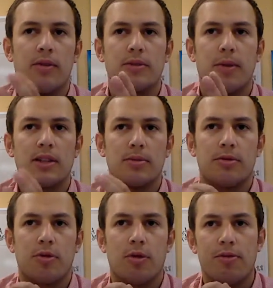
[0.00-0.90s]
responsible
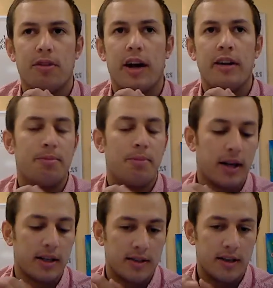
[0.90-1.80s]
for flying
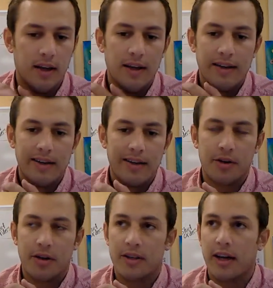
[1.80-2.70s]
pucks that if
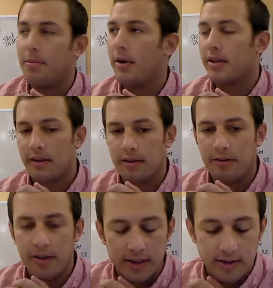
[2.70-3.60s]
you were to take a puck to the
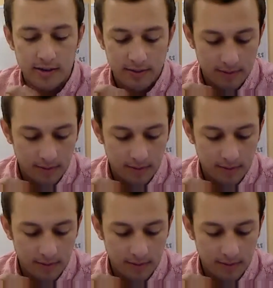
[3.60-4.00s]
face,